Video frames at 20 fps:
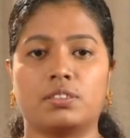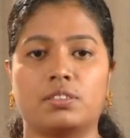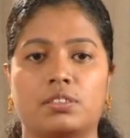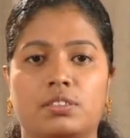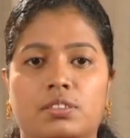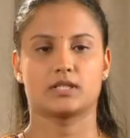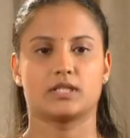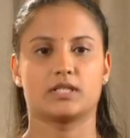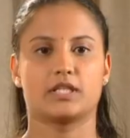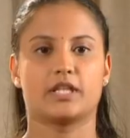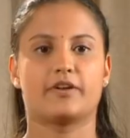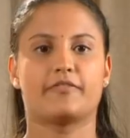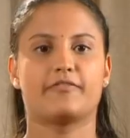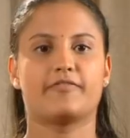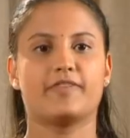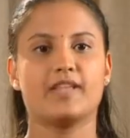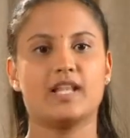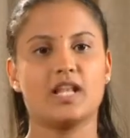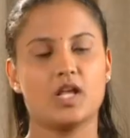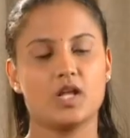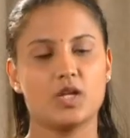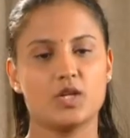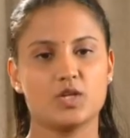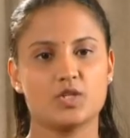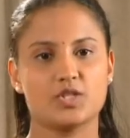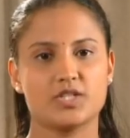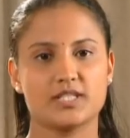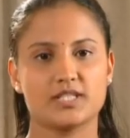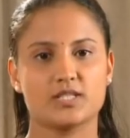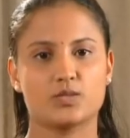The
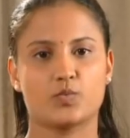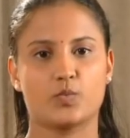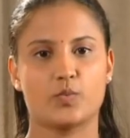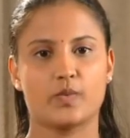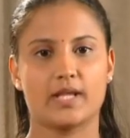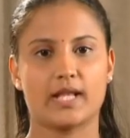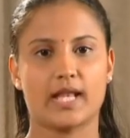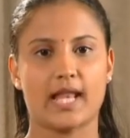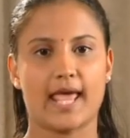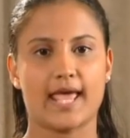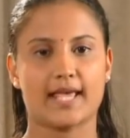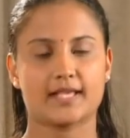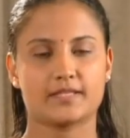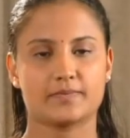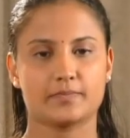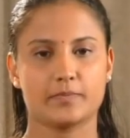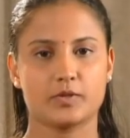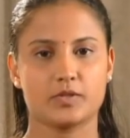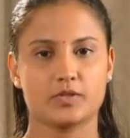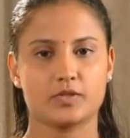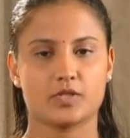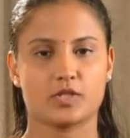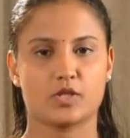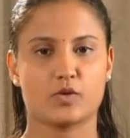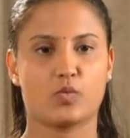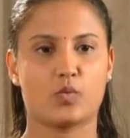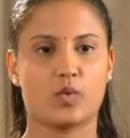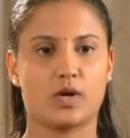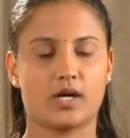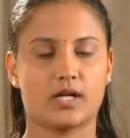philologist will expose to the
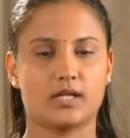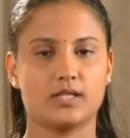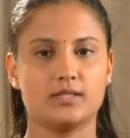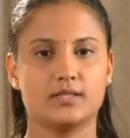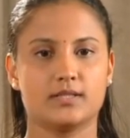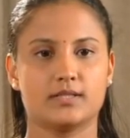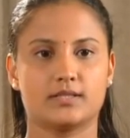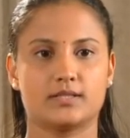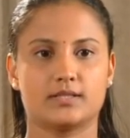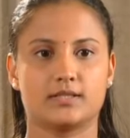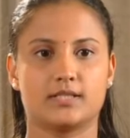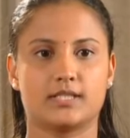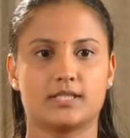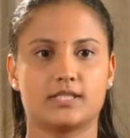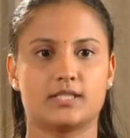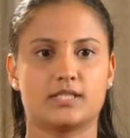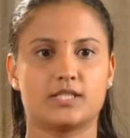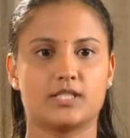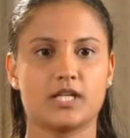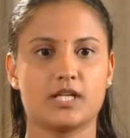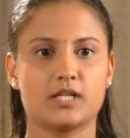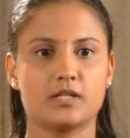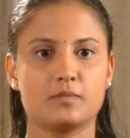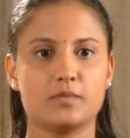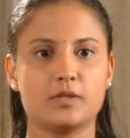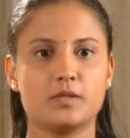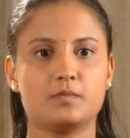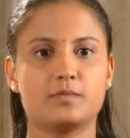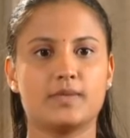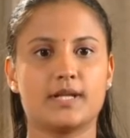world the
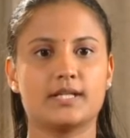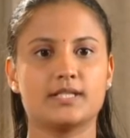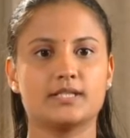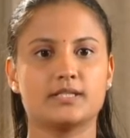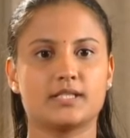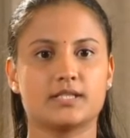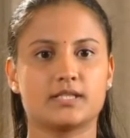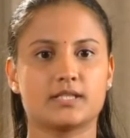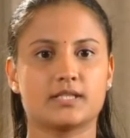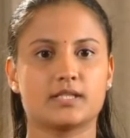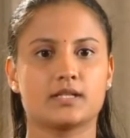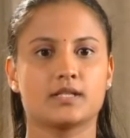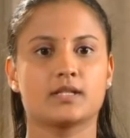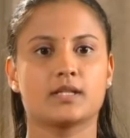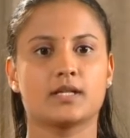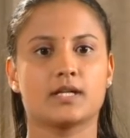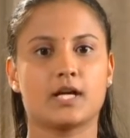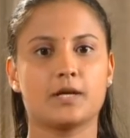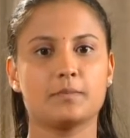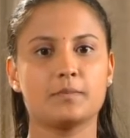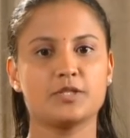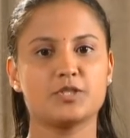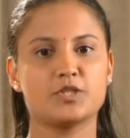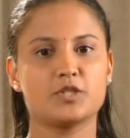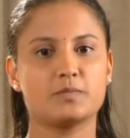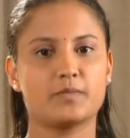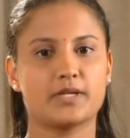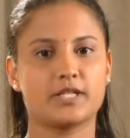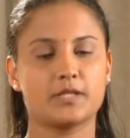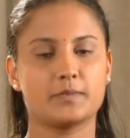terrible blunder committed
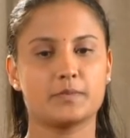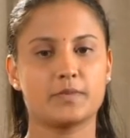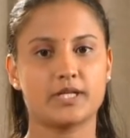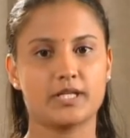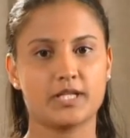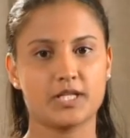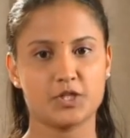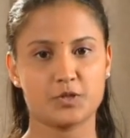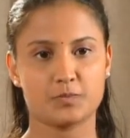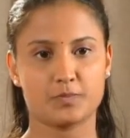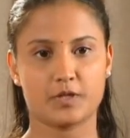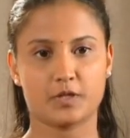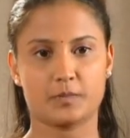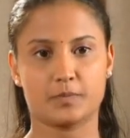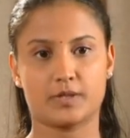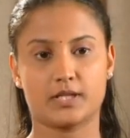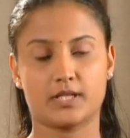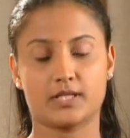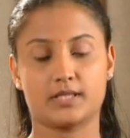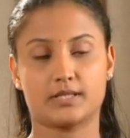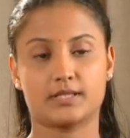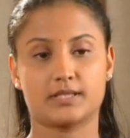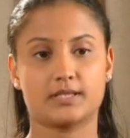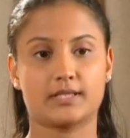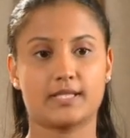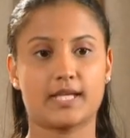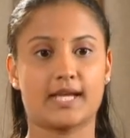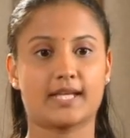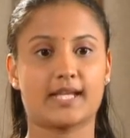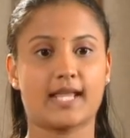by the British people
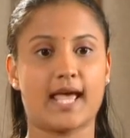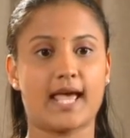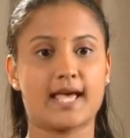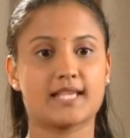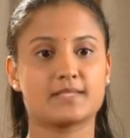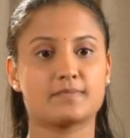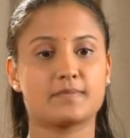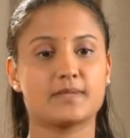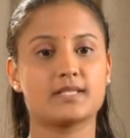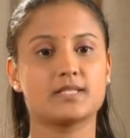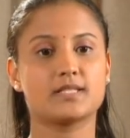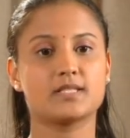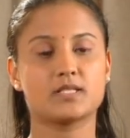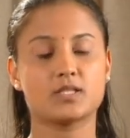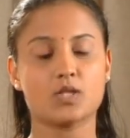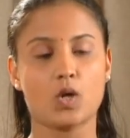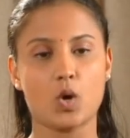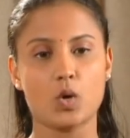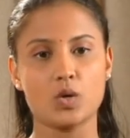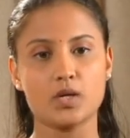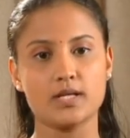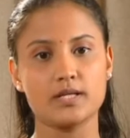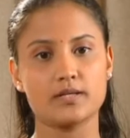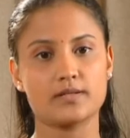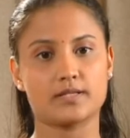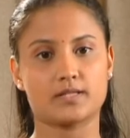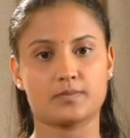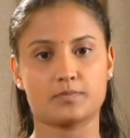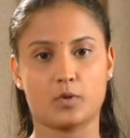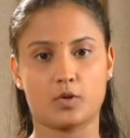that has been solely
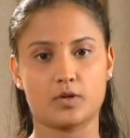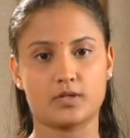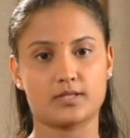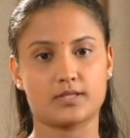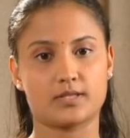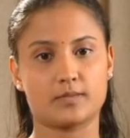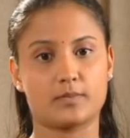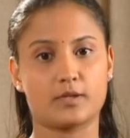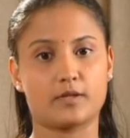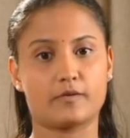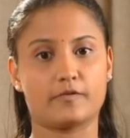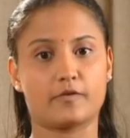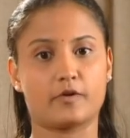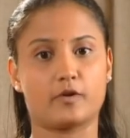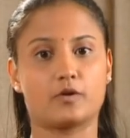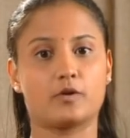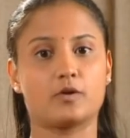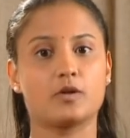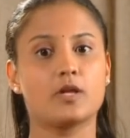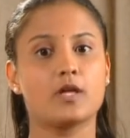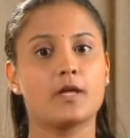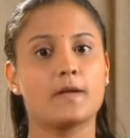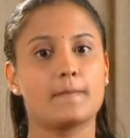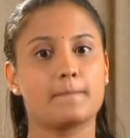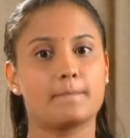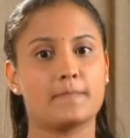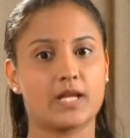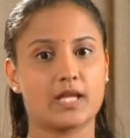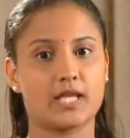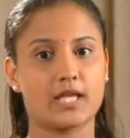responsible for
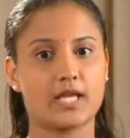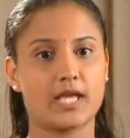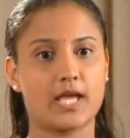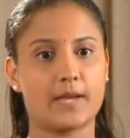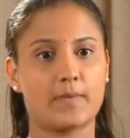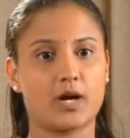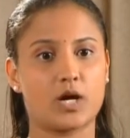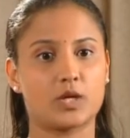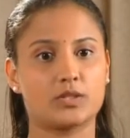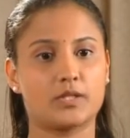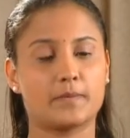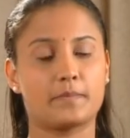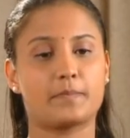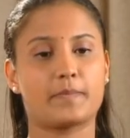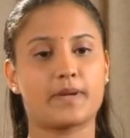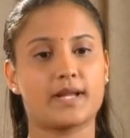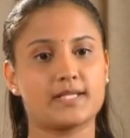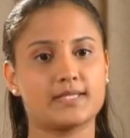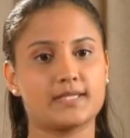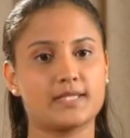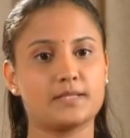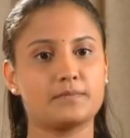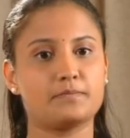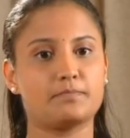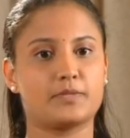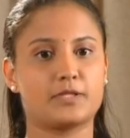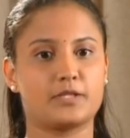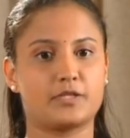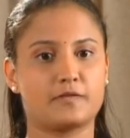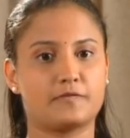bringing about the present
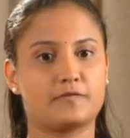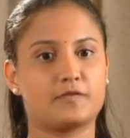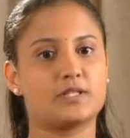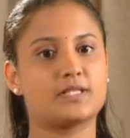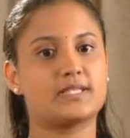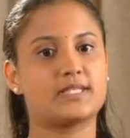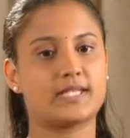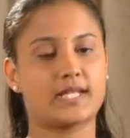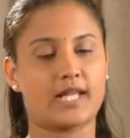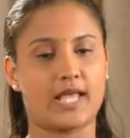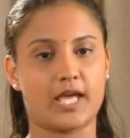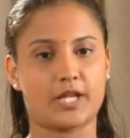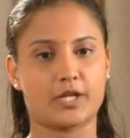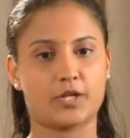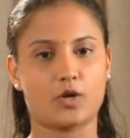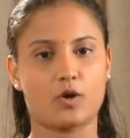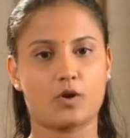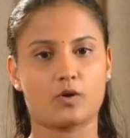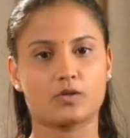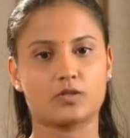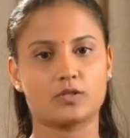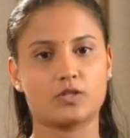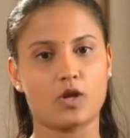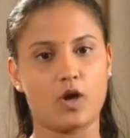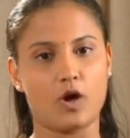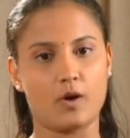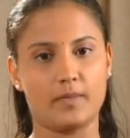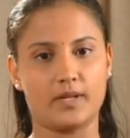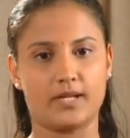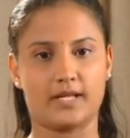pitiful scenario
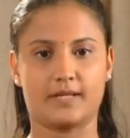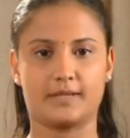globally.